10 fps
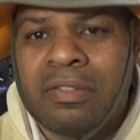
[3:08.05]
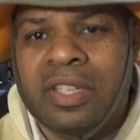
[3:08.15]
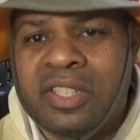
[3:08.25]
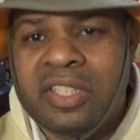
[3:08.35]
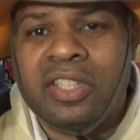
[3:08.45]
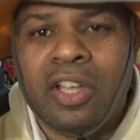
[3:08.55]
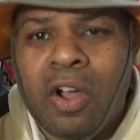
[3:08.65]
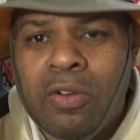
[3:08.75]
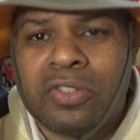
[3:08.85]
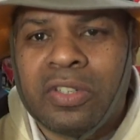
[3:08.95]
This is the
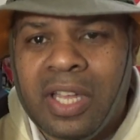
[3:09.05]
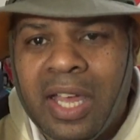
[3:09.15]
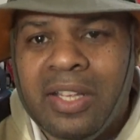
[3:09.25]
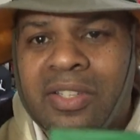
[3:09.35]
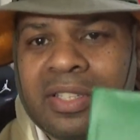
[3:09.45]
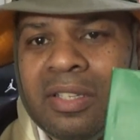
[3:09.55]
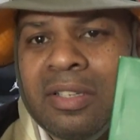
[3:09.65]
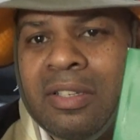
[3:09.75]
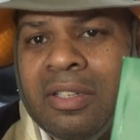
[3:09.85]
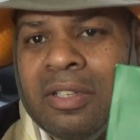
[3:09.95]
culture, guys.
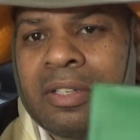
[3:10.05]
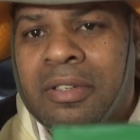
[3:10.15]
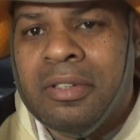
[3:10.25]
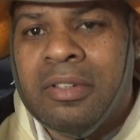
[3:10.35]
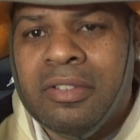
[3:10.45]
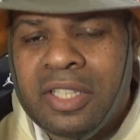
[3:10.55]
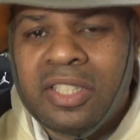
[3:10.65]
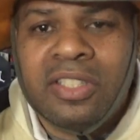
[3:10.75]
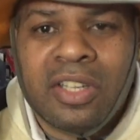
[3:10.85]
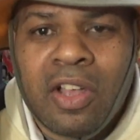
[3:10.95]
This
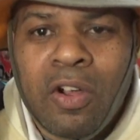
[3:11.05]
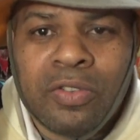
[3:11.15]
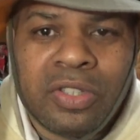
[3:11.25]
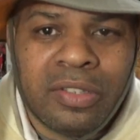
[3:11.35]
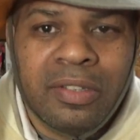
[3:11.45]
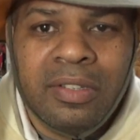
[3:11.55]
is the culture.